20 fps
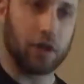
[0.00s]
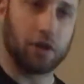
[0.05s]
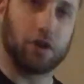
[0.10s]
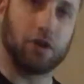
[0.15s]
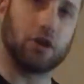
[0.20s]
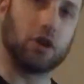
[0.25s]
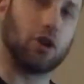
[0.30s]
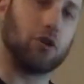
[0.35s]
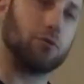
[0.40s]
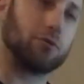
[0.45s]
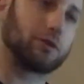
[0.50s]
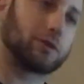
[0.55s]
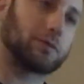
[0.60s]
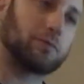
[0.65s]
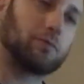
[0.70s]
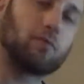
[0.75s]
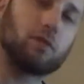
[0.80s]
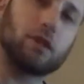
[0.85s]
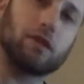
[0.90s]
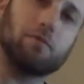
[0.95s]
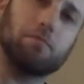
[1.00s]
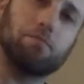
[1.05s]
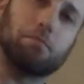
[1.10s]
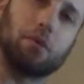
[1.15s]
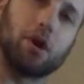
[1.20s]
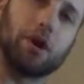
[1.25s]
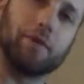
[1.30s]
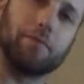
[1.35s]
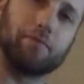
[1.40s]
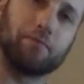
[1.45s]
you know,
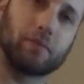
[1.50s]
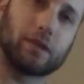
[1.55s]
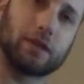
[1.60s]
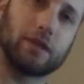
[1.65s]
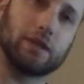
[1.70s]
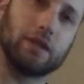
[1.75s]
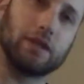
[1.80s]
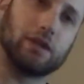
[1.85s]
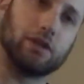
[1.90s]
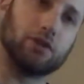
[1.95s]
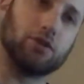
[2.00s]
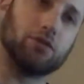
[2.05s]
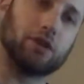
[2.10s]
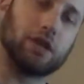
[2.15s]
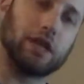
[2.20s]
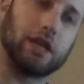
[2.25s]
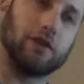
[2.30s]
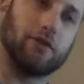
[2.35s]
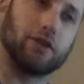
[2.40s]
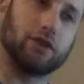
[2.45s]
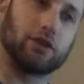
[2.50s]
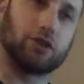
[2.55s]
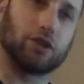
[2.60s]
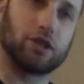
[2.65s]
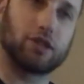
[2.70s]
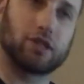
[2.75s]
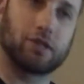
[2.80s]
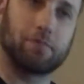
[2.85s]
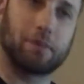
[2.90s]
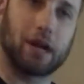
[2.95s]
but you can even just
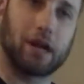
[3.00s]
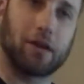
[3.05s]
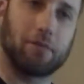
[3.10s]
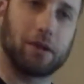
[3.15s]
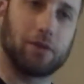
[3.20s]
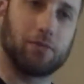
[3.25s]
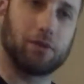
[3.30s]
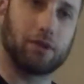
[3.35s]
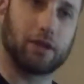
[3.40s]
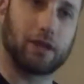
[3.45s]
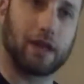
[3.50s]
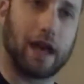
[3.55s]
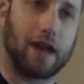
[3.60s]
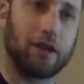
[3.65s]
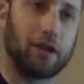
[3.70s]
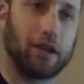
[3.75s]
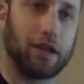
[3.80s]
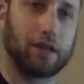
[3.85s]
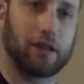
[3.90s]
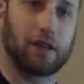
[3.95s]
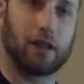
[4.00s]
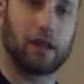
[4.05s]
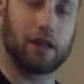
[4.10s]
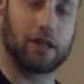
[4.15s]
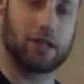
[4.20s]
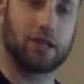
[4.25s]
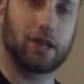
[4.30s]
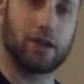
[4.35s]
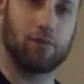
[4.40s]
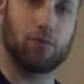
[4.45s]
experiment with that. Like
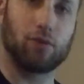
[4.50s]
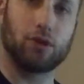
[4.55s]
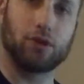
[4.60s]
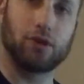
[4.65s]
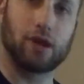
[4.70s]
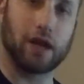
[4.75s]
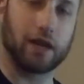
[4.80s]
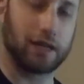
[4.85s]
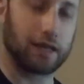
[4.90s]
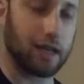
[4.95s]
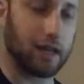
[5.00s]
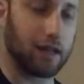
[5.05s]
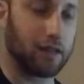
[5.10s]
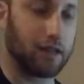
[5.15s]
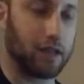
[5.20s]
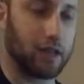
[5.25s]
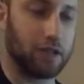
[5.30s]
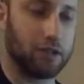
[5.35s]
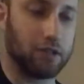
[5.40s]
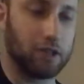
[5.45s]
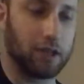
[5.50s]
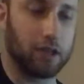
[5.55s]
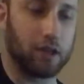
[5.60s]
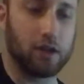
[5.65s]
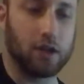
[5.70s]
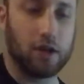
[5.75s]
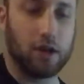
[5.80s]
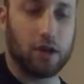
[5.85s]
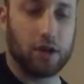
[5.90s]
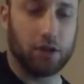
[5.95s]
I said, once you kind of get the
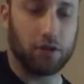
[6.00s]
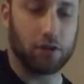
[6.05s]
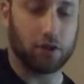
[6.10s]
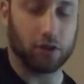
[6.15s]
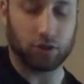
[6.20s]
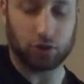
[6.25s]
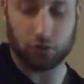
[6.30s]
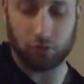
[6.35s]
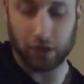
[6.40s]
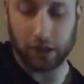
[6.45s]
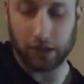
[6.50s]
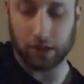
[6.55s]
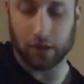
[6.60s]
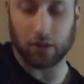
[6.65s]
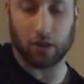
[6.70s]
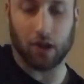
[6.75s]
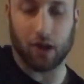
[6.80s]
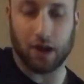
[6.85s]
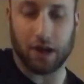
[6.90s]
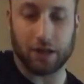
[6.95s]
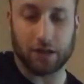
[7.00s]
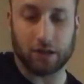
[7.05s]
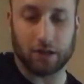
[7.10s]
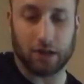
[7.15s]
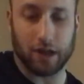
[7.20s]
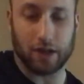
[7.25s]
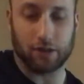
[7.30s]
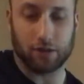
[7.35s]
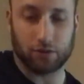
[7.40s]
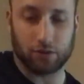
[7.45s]
idea, you can tweak the lines
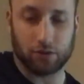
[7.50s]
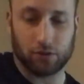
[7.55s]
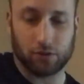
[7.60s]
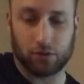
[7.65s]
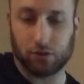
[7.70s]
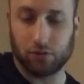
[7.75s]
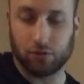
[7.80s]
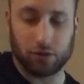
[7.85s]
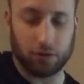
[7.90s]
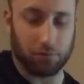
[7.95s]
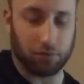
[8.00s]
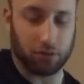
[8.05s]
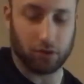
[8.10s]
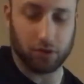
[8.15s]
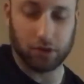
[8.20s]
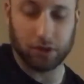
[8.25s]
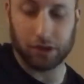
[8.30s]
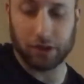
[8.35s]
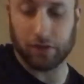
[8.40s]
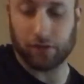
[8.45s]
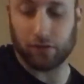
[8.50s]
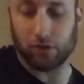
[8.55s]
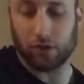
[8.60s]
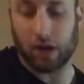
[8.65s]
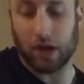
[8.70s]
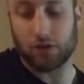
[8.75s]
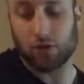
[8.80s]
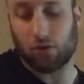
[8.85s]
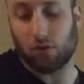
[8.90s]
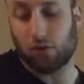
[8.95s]
and do completely different
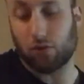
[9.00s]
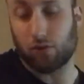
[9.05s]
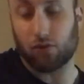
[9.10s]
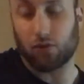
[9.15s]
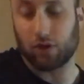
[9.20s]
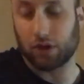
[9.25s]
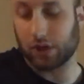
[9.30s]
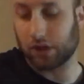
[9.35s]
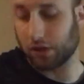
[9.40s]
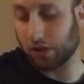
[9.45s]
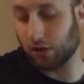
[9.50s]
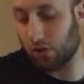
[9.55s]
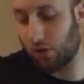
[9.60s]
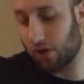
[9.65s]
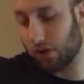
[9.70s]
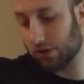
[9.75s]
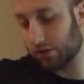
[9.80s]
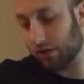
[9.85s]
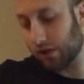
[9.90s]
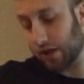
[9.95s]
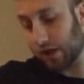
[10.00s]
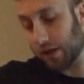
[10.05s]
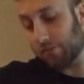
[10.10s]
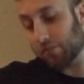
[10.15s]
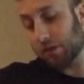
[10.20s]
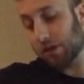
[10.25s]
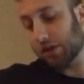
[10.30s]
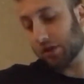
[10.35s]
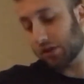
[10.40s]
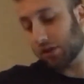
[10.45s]
lines, or you can alter
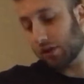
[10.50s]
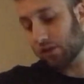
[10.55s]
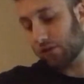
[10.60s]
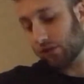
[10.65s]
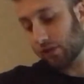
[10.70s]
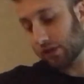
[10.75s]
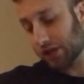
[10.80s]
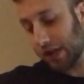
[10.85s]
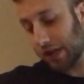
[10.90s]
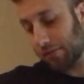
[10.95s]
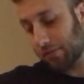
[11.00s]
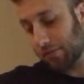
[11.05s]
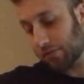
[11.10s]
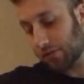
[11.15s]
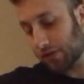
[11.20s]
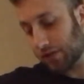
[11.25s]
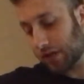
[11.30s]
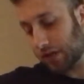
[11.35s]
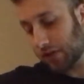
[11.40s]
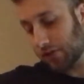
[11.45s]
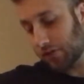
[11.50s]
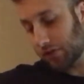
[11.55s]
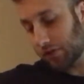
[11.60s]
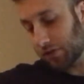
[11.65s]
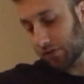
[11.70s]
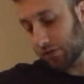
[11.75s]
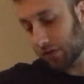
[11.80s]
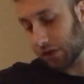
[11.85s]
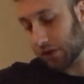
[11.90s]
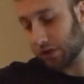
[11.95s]
them. For example, instead of
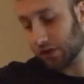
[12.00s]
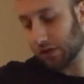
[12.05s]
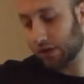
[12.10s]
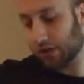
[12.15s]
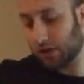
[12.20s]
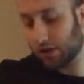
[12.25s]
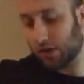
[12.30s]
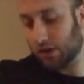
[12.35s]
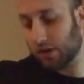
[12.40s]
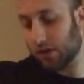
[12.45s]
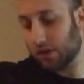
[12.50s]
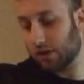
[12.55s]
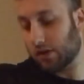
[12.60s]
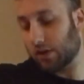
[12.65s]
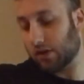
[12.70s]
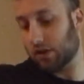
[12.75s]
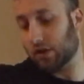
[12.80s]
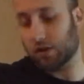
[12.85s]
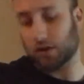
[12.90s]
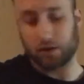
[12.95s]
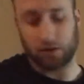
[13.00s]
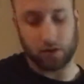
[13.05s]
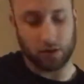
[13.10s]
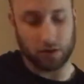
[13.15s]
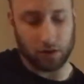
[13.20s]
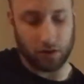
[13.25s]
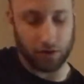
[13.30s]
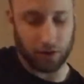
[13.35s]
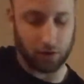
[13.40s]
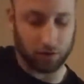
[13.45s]
doing
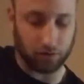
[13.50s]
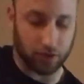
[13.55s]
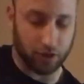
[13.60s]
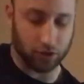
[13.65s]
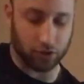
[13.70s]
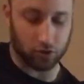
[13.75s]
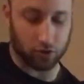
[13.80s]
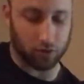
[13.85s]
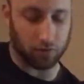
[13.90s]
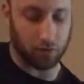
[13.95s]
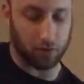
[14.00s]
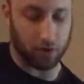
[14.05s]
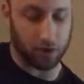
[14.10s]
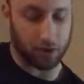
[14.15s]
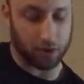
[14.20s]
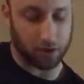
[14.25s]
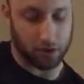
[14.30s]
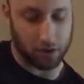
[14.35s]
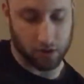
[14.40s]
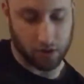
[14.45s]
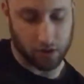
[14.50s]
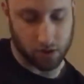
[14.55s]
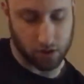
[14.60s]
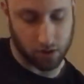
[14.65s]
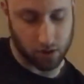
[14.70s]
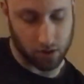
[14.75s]
the original one,